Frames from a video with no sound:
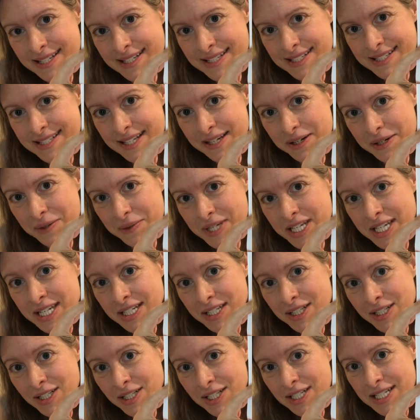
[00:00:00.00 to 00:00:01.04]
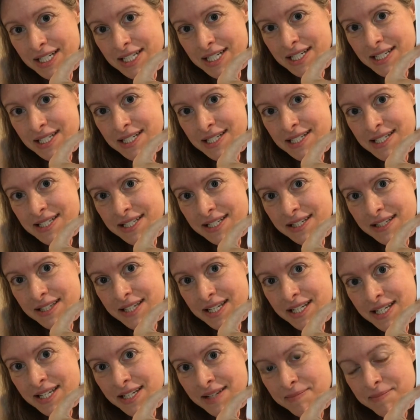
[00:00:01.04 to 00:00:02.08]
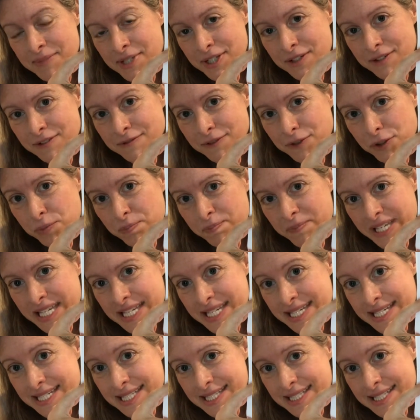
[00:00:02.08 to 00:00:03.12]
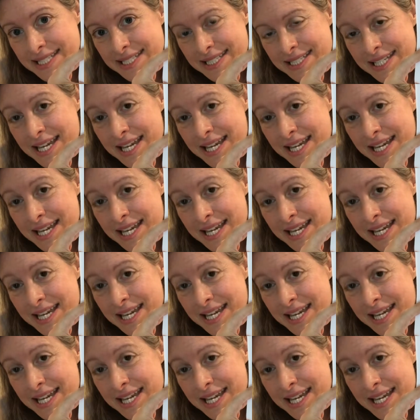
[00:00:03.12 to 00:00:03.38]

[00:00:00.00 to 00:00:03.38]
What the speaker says: So here is the beautiful piece.